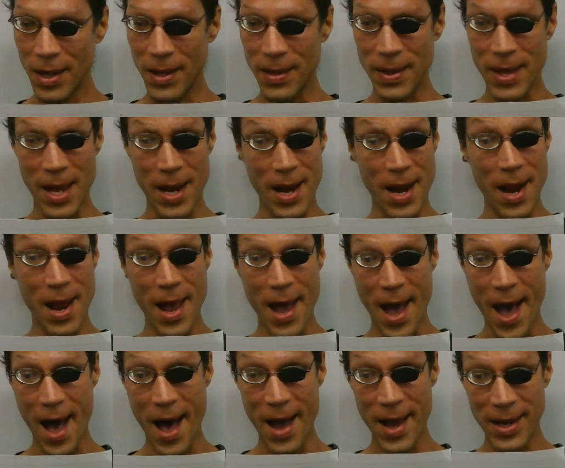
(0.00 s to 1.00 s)
Then
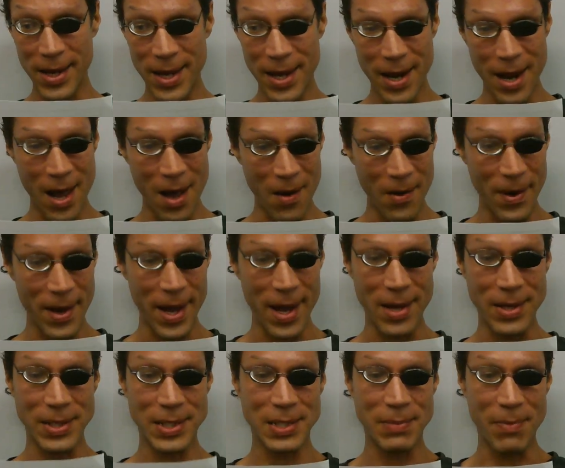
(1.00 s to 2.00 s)
I get out
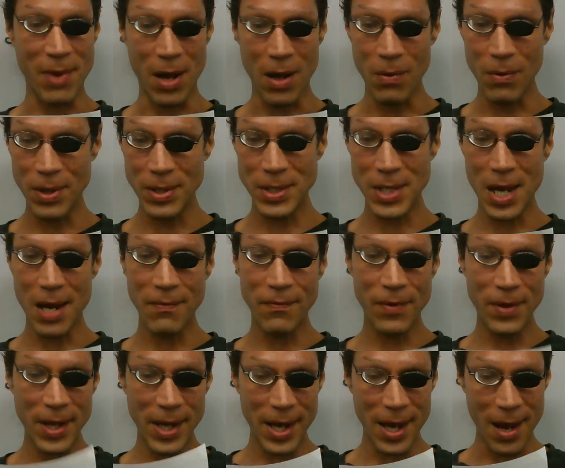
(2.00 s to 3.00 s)
and smile one time
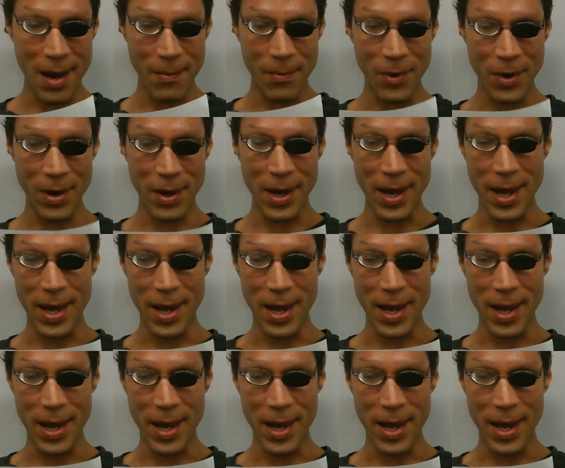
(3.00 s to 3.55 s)
for the camera,